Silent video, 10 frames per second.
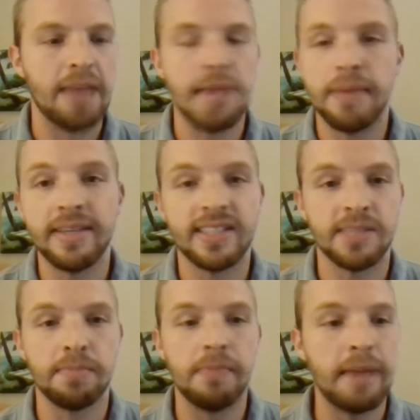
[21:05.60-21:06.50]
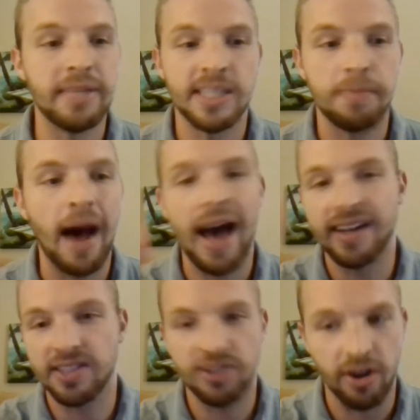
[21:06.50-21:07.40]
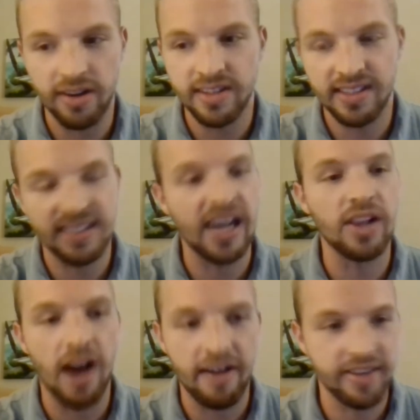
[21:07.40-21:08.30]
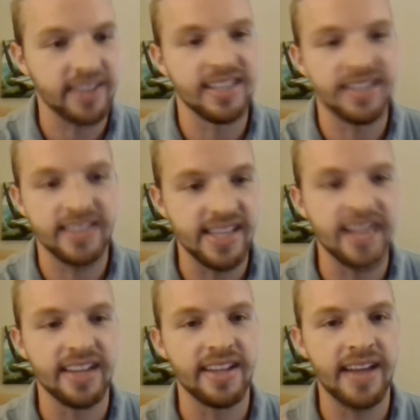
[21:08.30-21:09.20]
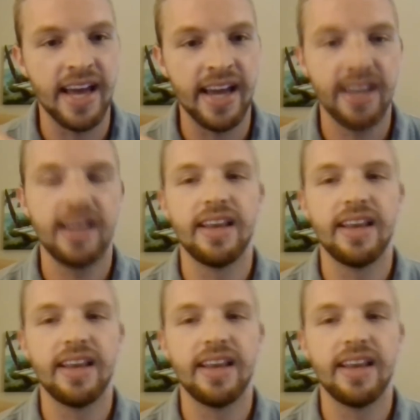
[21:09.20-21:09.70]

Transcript: maybe SPY is starting to sell off because it's the end of the day,